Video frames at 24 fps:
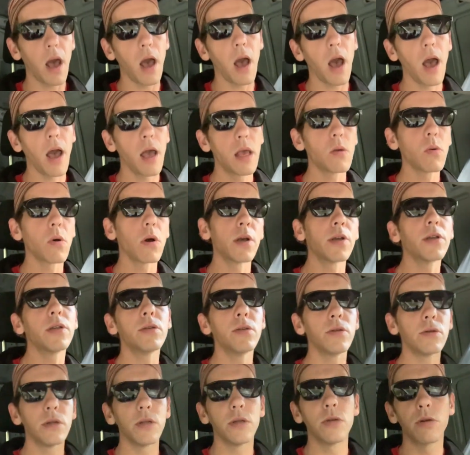I want
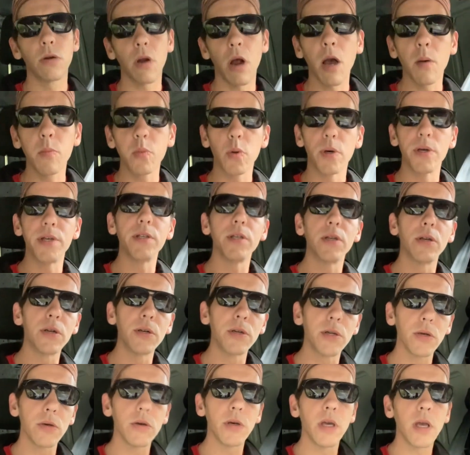you to drop what you're
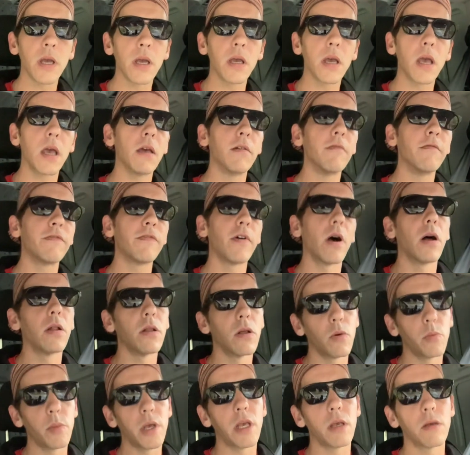doing and
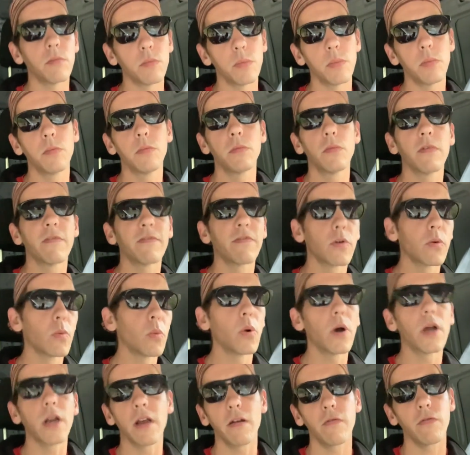follow me for
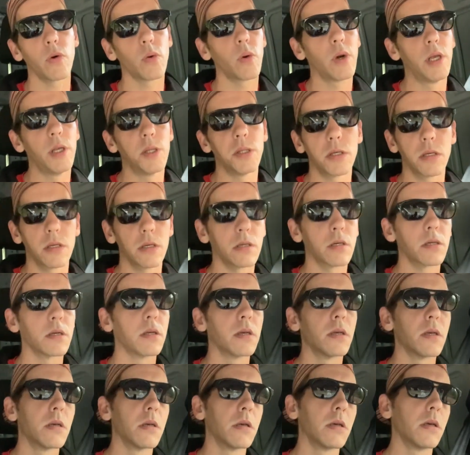whatever reason.
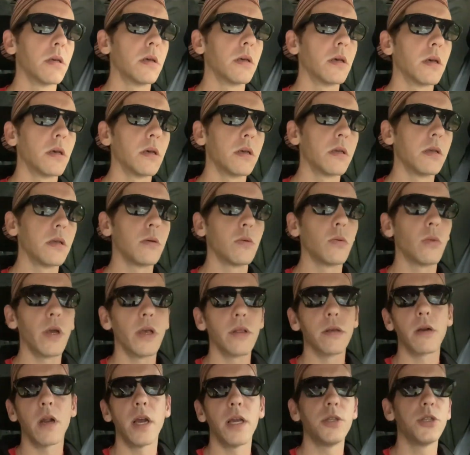
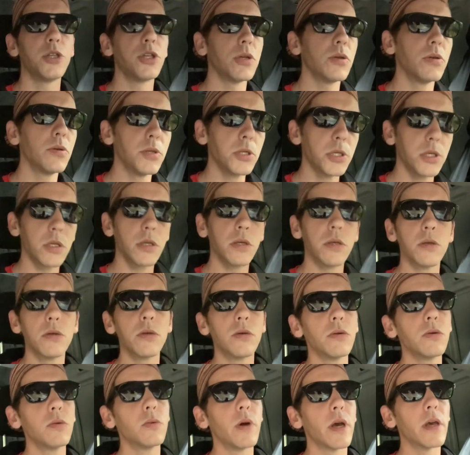Whether I choose
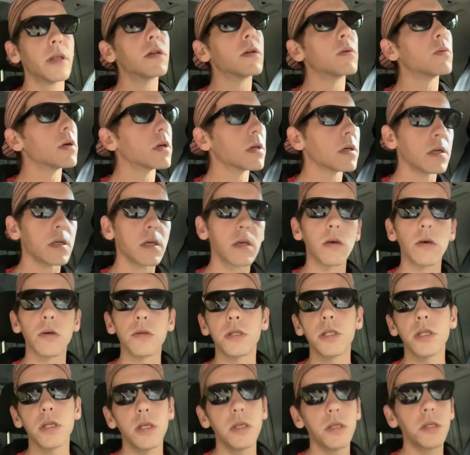to, whether we're going to go
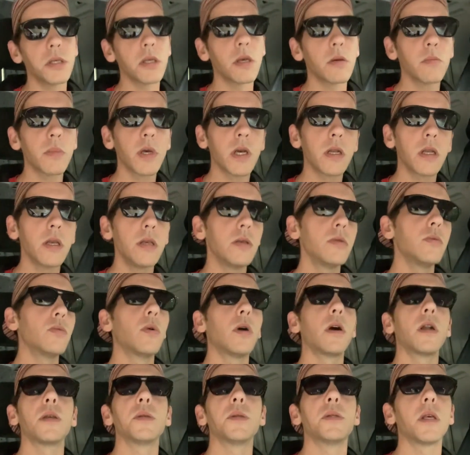see somebody you
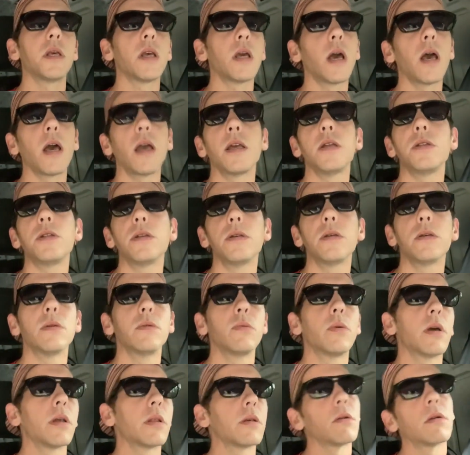want to say hi to,
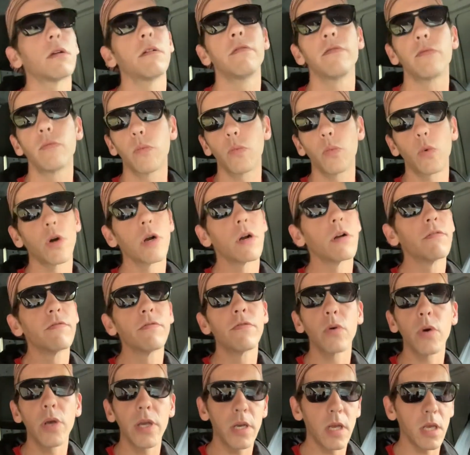whether we're
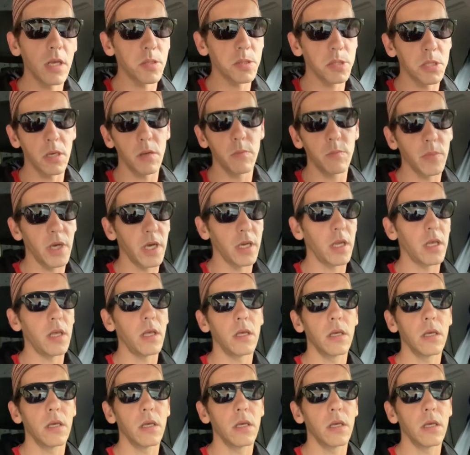avoiding somebody,